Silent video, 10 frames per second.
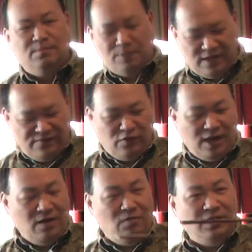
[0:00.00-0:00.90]
But if your
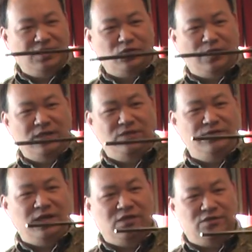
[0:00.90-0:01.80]
arrow is
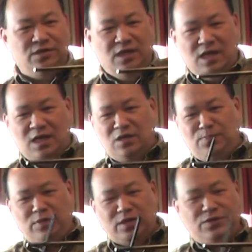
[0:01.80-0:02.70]
22 inch and you
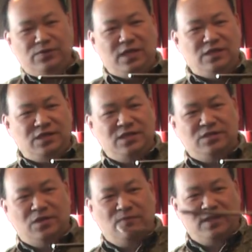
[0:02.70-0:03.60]
put a 2-inch
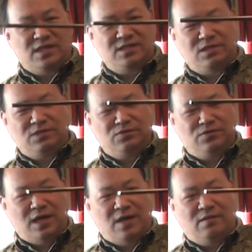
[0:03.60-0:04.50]
insert, what does that do to
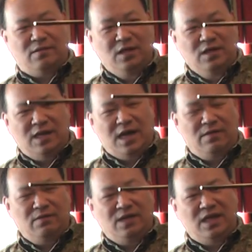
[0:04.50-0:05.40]
the arrow? The
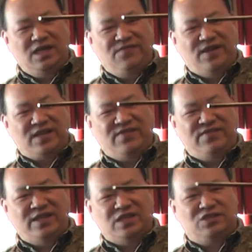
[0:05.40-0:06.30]
arrow length, effective
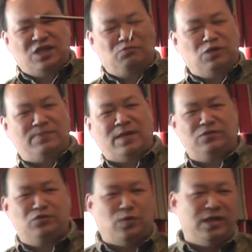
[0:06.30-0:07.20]
length, just drop down
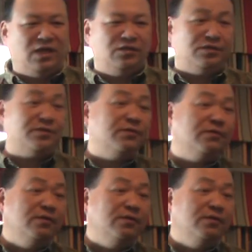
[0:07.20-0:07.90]
to 20 inches.